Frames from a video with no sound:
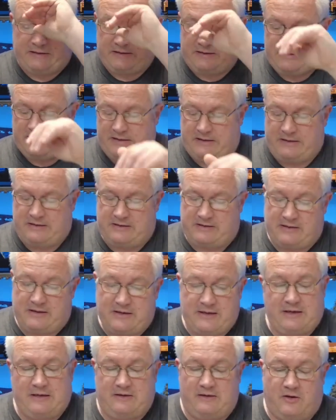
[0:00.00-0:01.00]
and
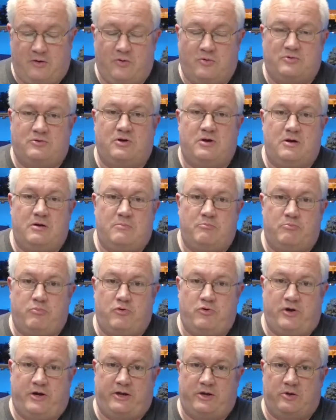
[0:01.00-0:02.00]
they looked
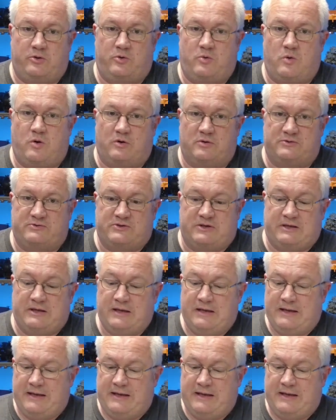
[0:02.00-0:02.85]
pretty good quality.